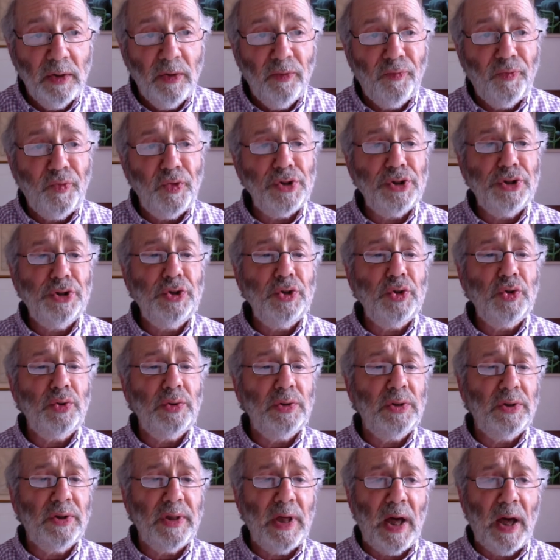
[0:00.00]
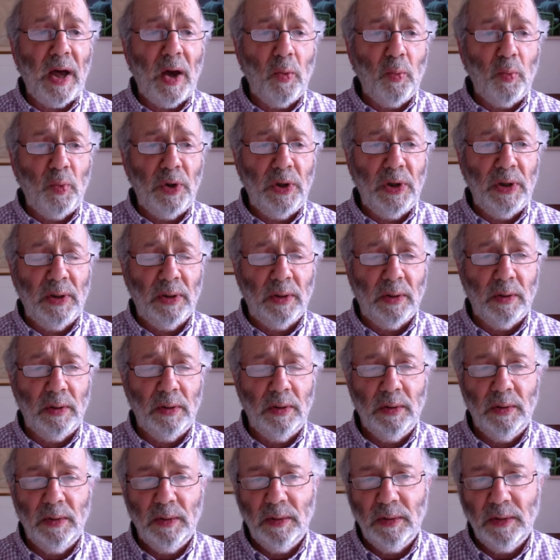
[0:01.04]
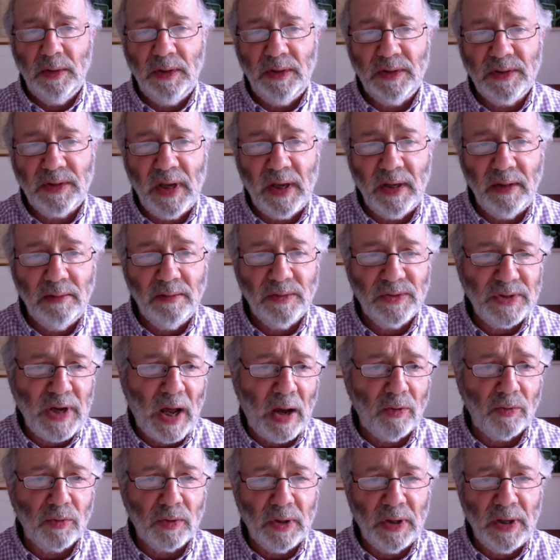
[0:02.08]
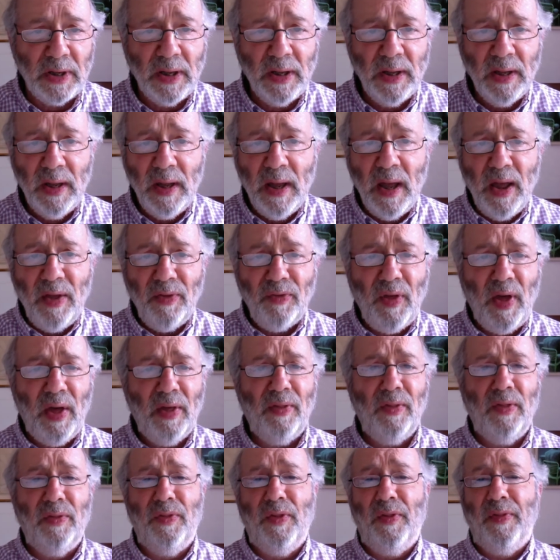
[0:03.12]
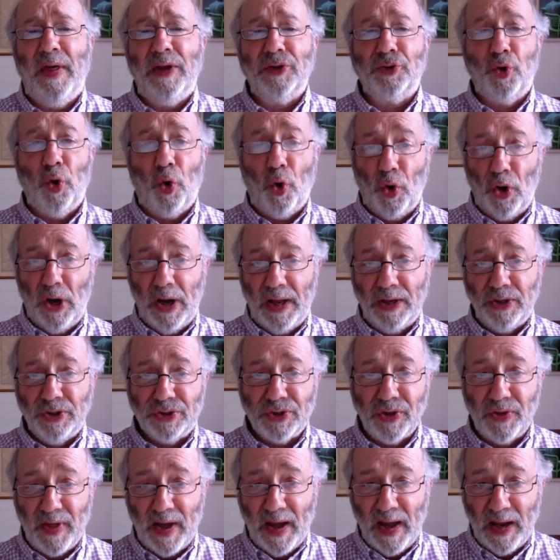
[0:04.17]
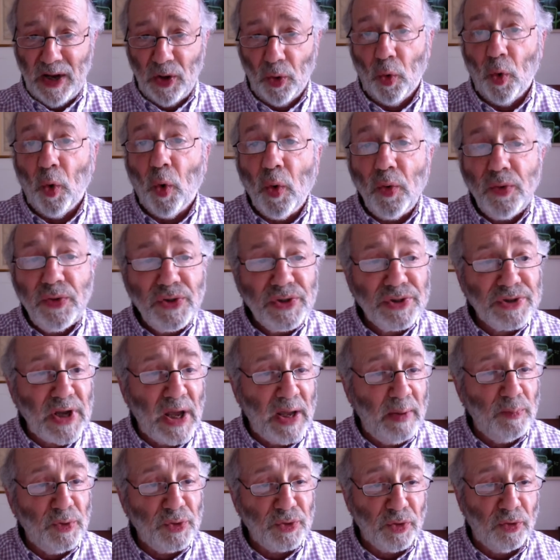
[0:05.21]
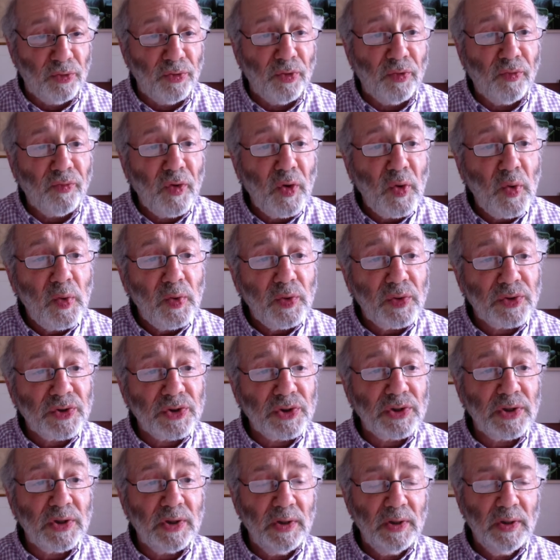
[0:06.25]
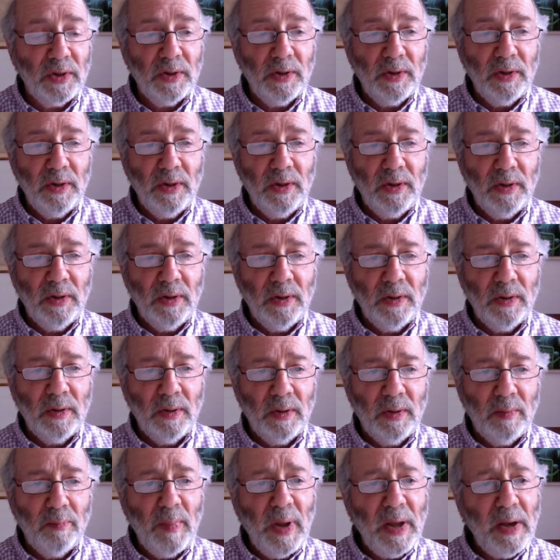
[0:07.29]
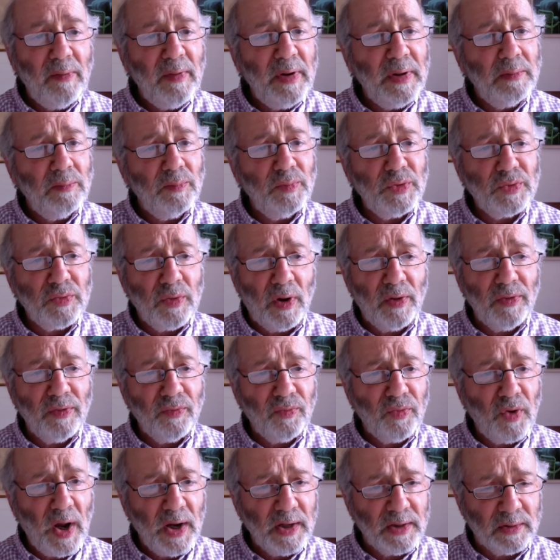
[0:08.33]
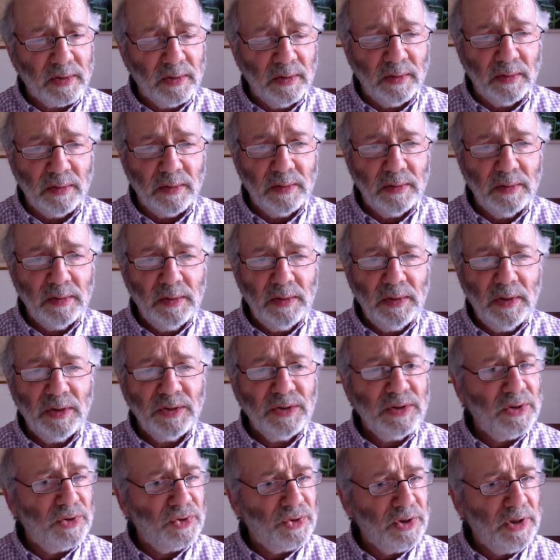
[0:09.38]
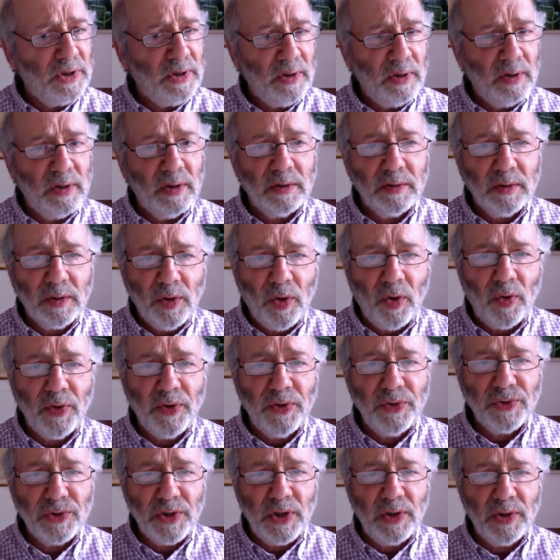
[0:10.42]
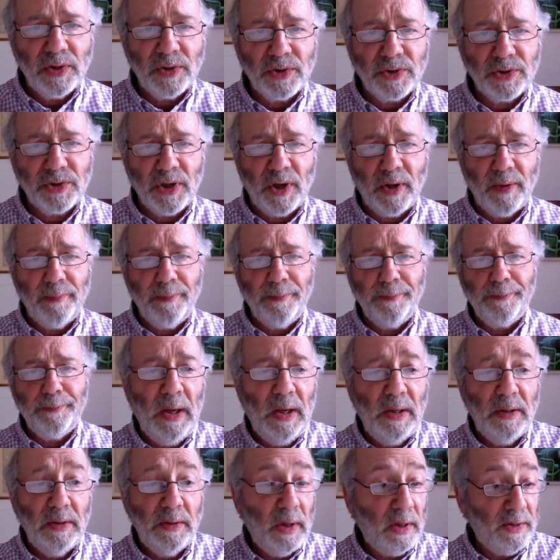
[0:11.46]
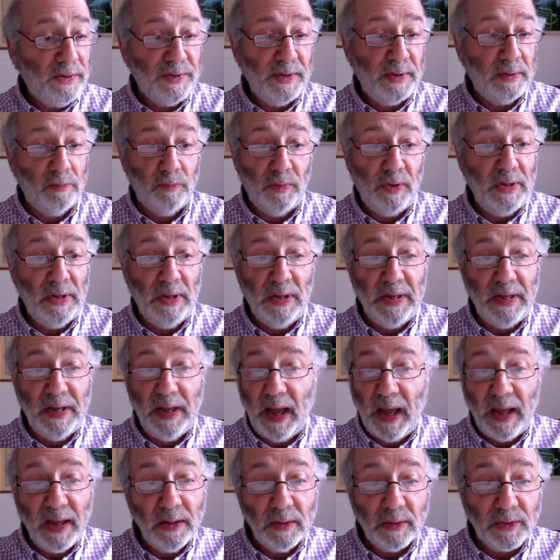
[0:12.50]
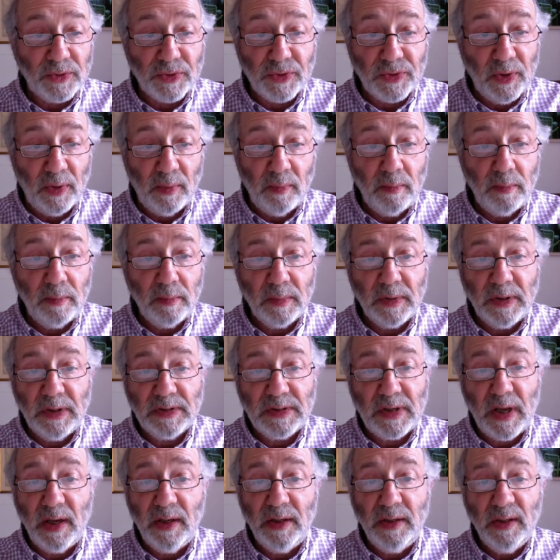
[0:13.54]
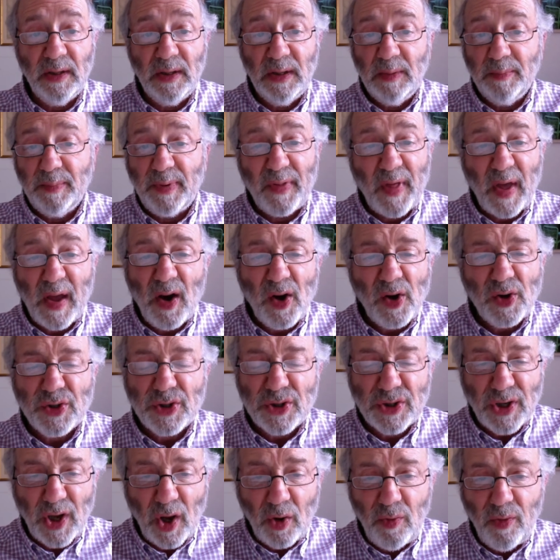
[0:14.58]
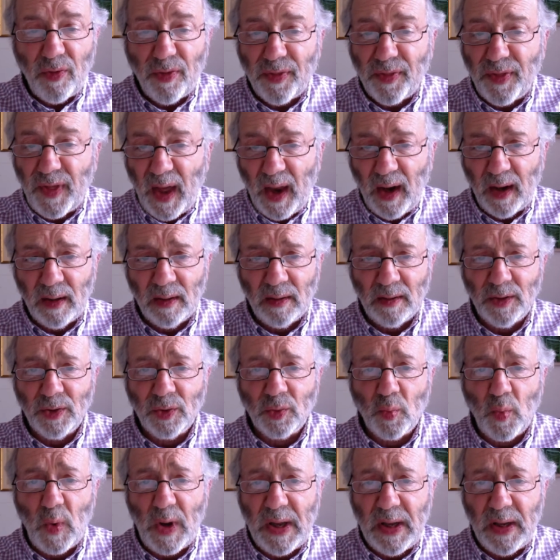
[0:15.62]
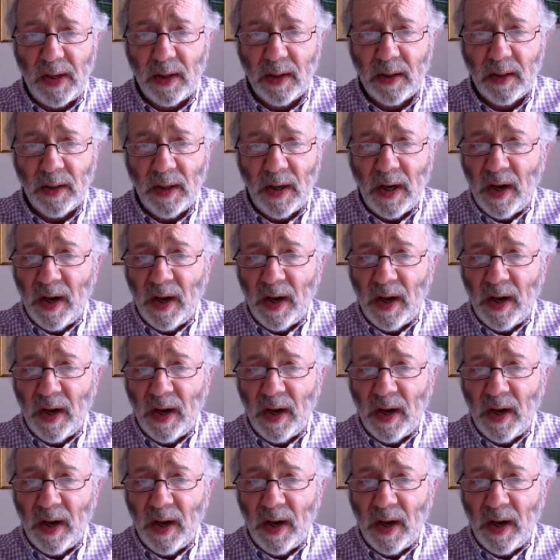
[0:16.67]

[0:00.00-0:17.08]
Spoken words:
"For sure thou will," he said stoutly. "Thou's got legs of thine own, same as other folks." Mary was rather frightened until she heard Colin's answer. "Nothing really ails them," he said, "but they are so thin and weak.